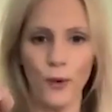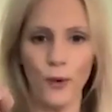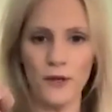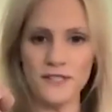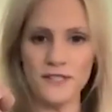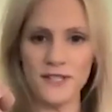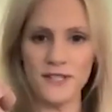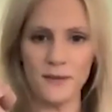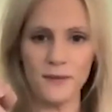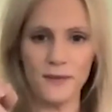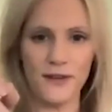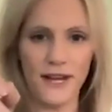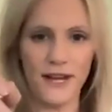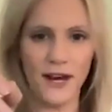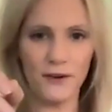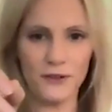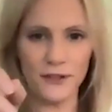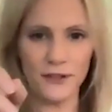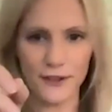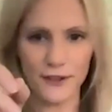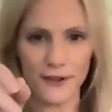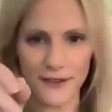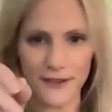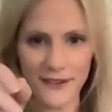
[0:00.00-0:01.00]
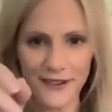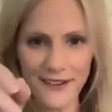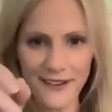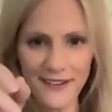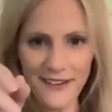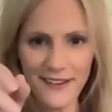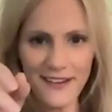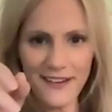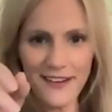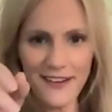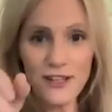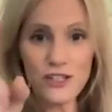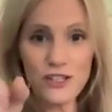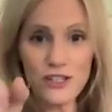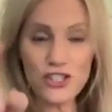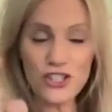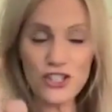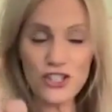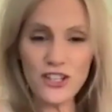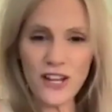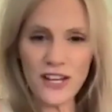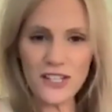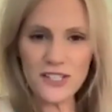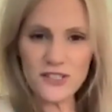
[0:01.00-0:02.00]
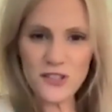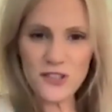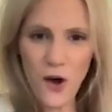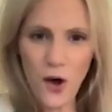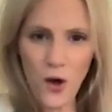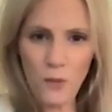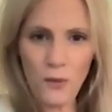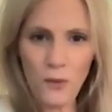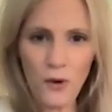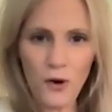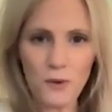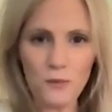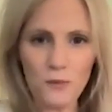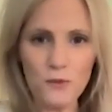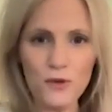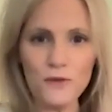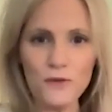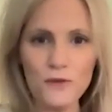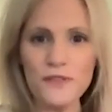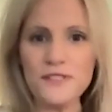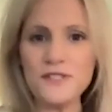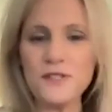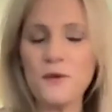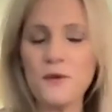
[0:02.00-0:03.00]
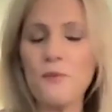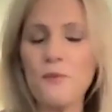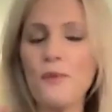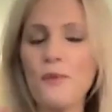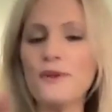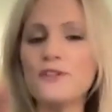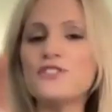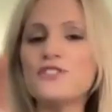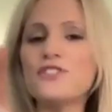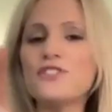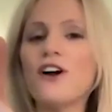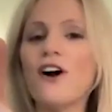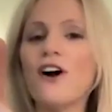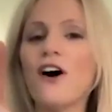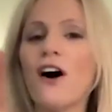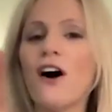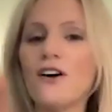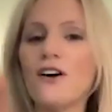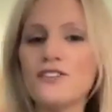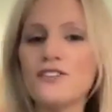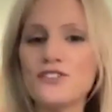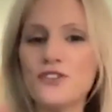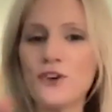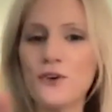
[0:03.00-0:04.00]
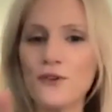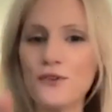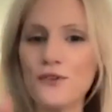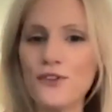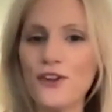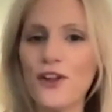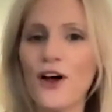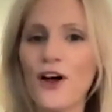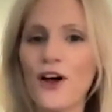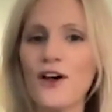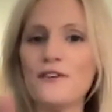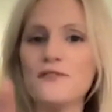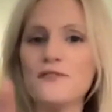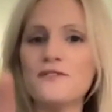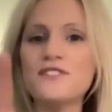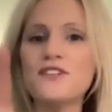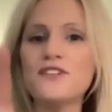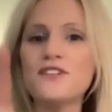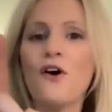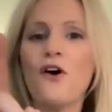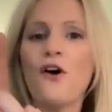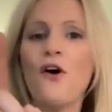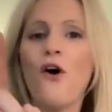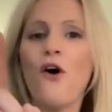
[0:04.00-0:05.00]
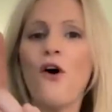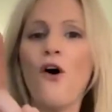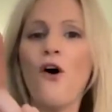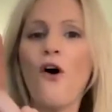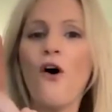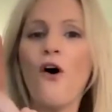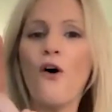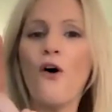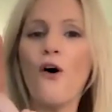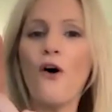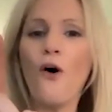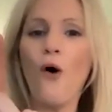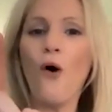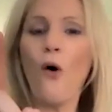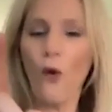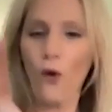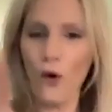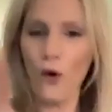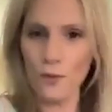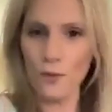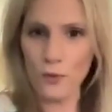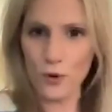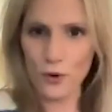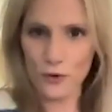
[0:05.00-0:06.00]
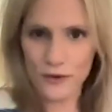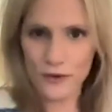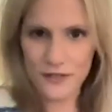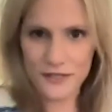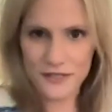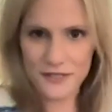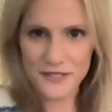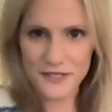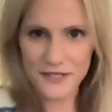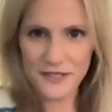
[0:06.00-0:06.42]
point something out here. She likes Hallmark movies, but she also loves horror movies.